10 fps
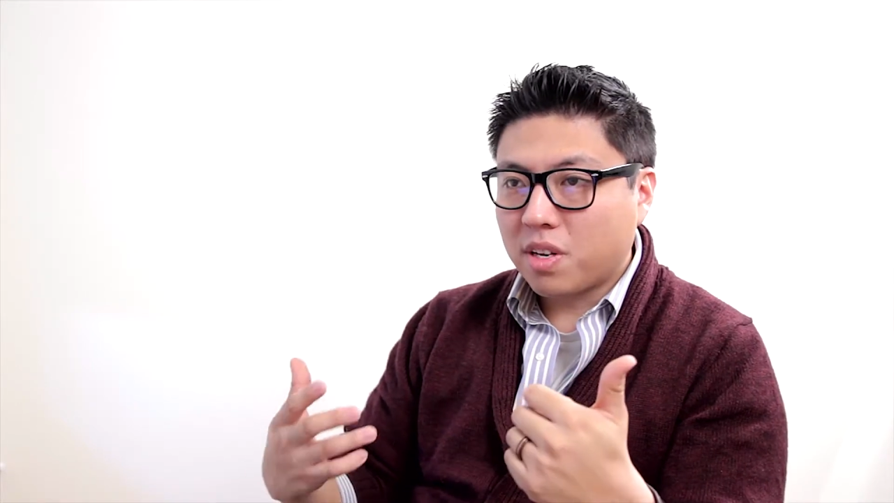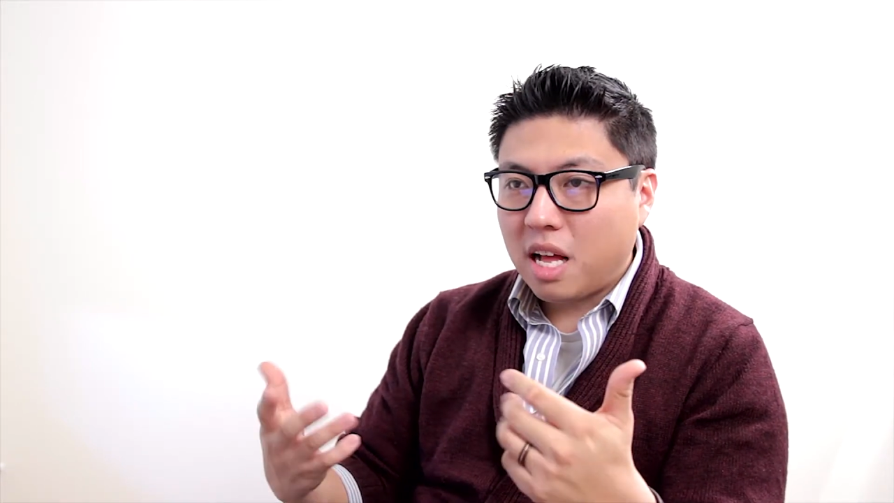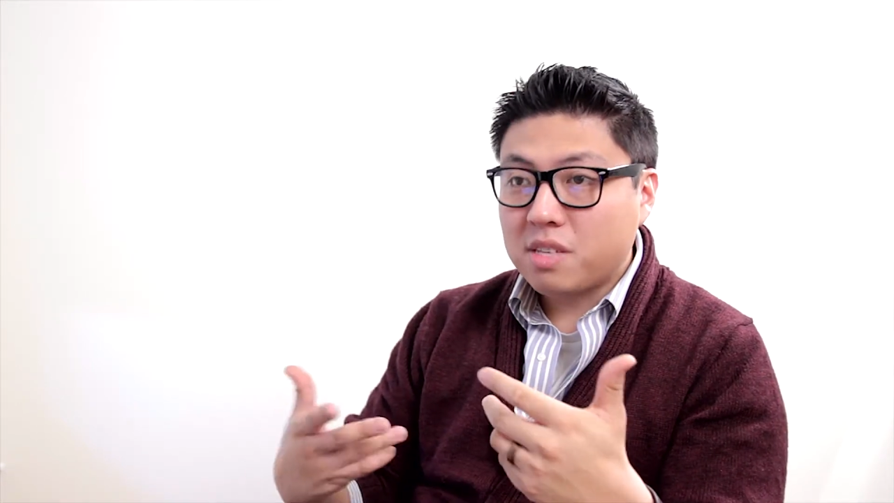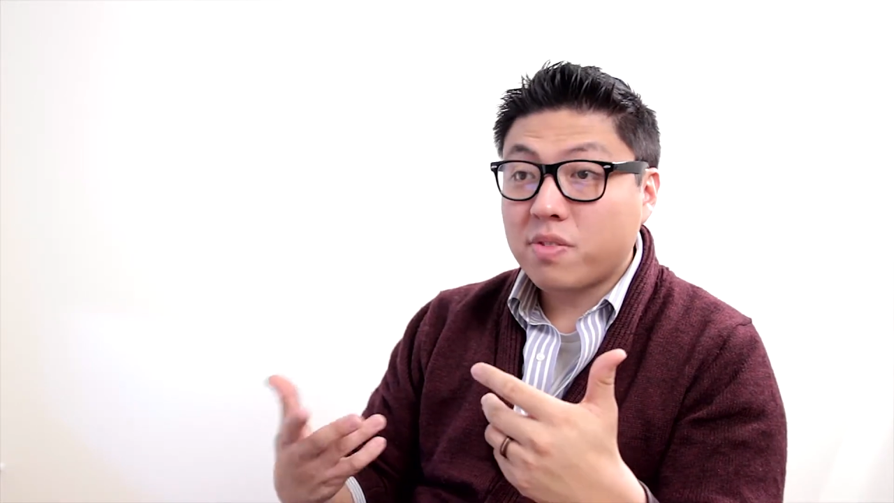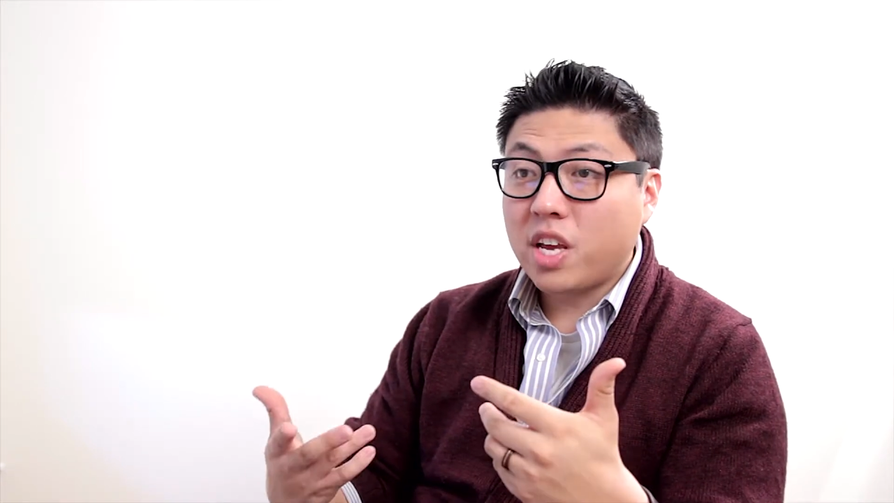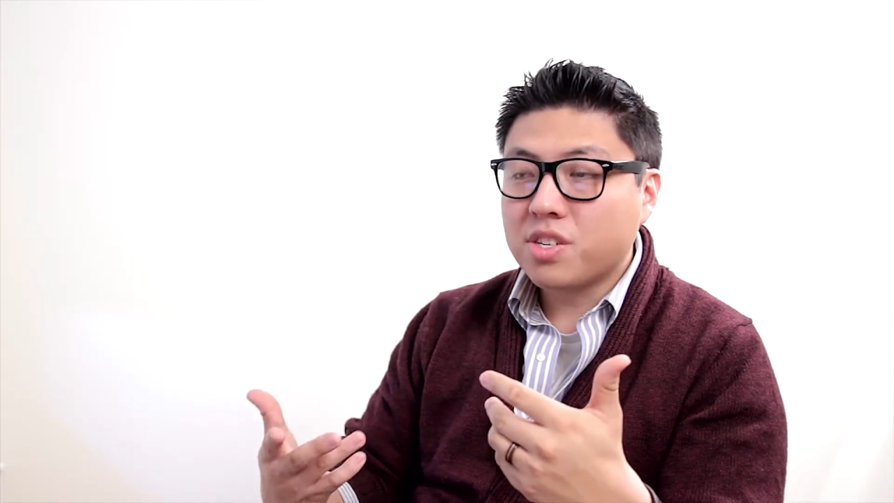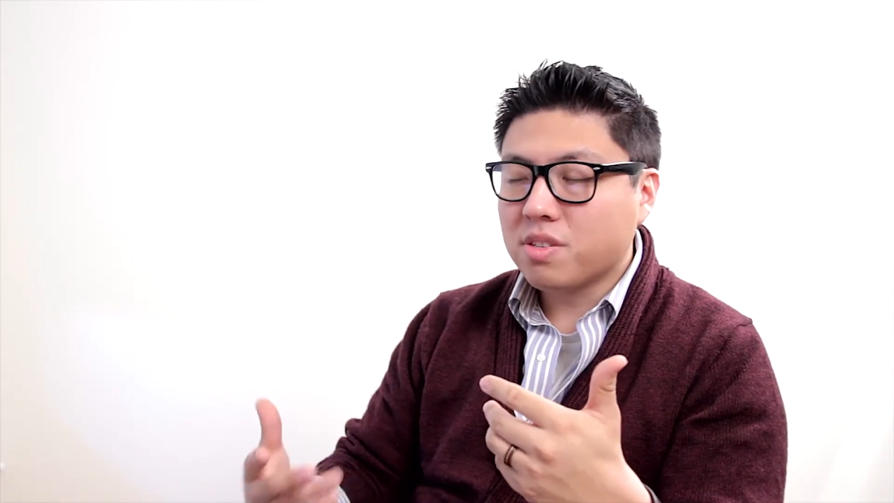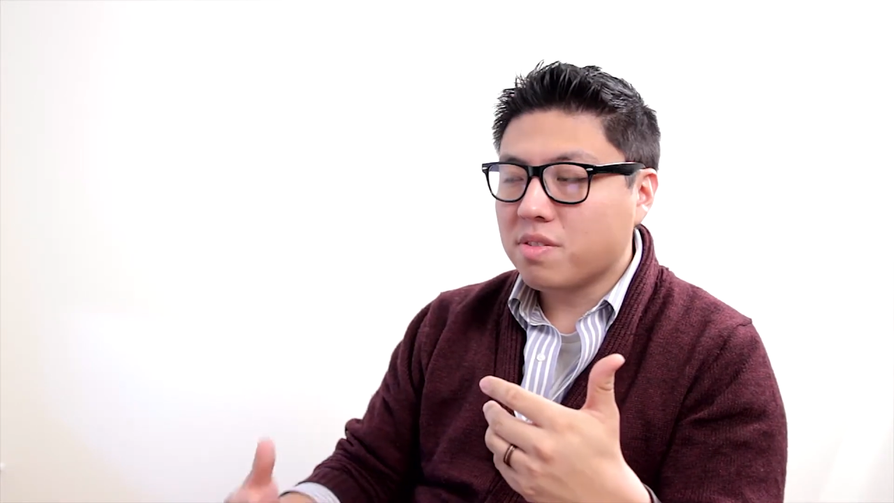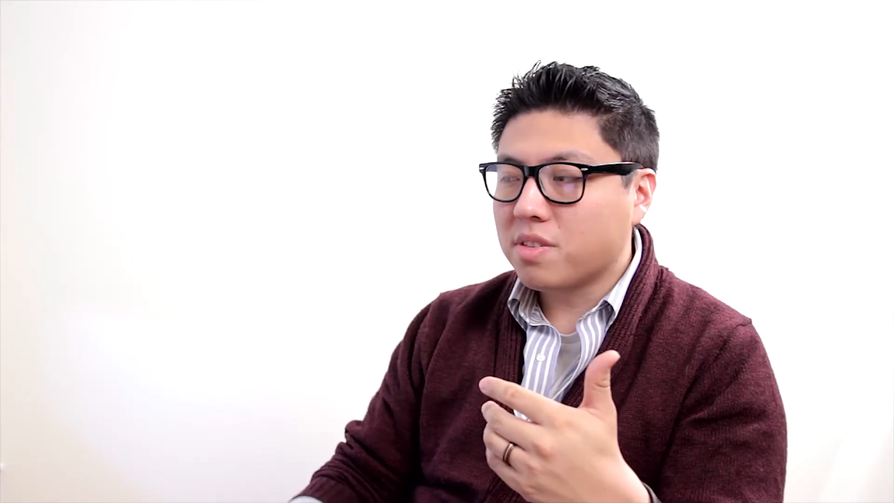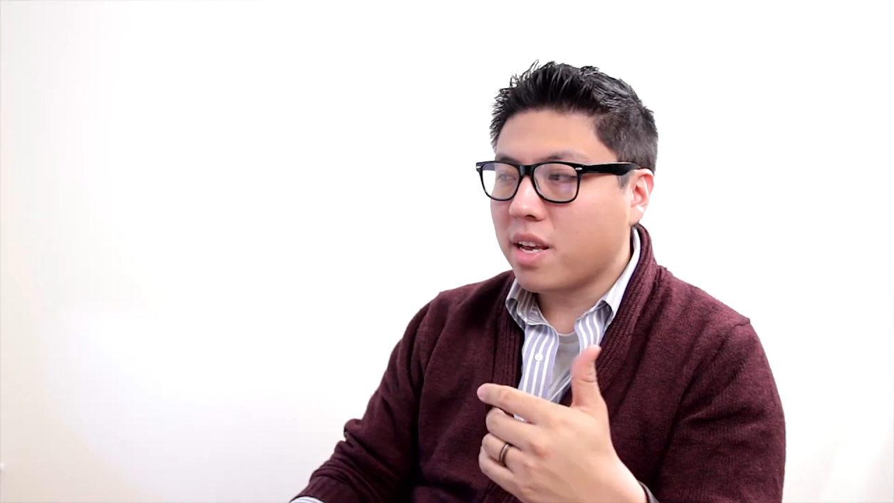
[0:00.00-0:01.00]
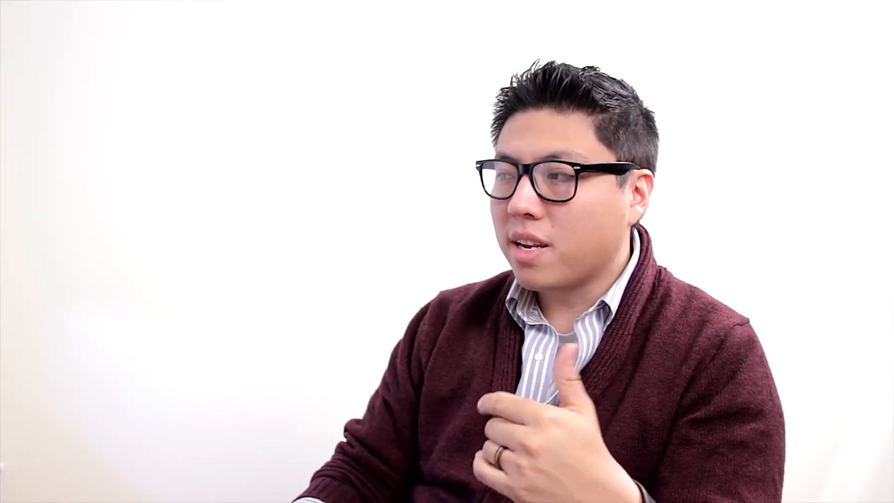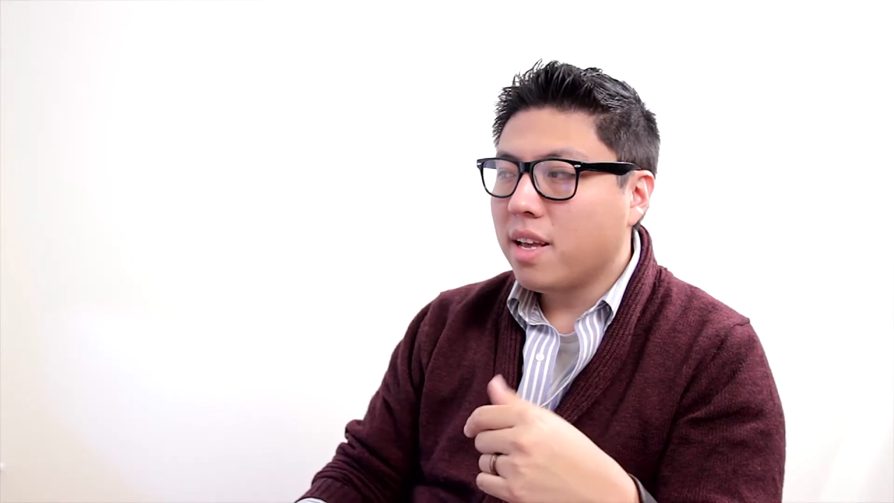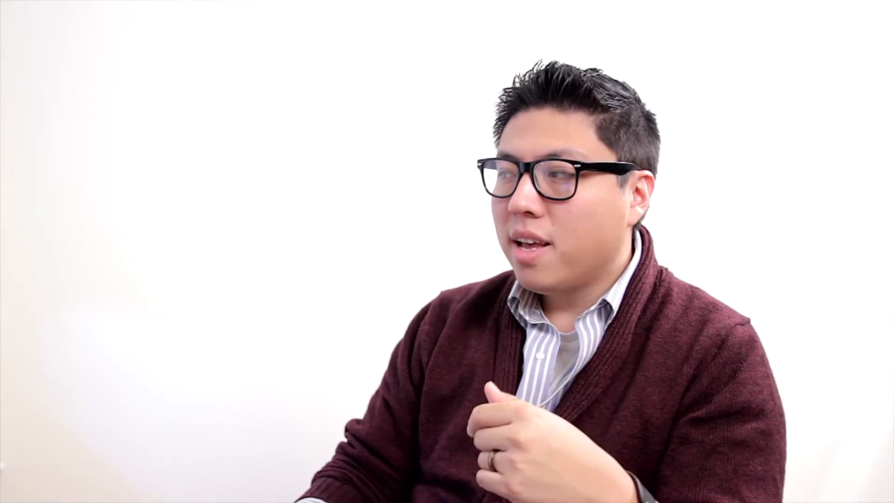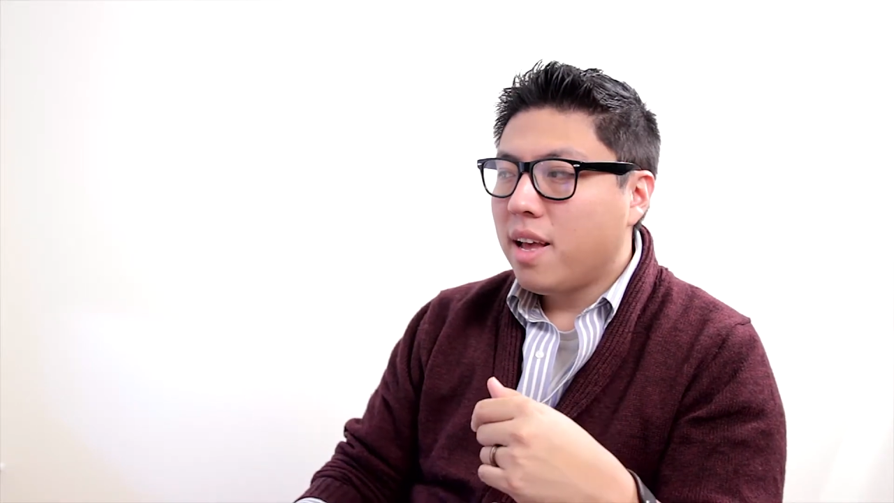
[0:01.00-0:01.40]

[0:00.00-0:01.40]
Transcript: classifications of sand.